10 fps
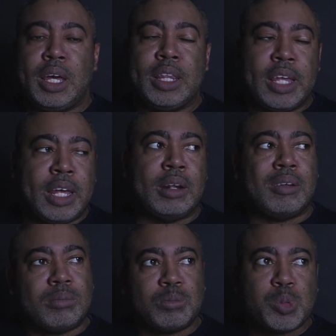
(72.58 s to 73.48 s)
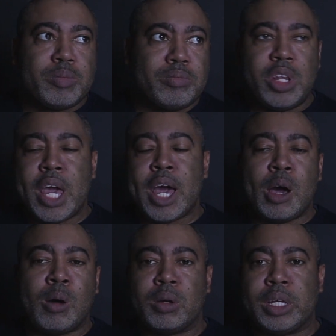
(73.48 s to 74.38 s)
And then
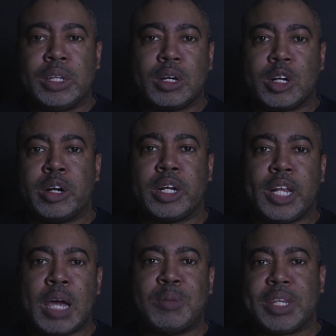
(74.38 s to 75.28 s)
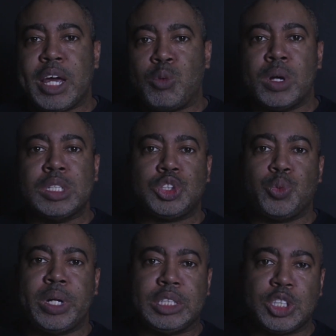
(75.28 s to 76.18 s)
now in the current climate that was
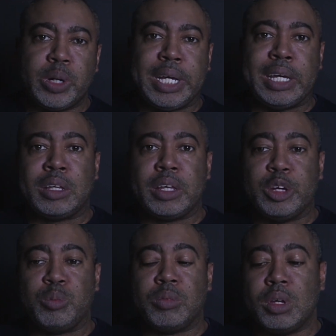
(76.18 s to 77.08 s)
2020, it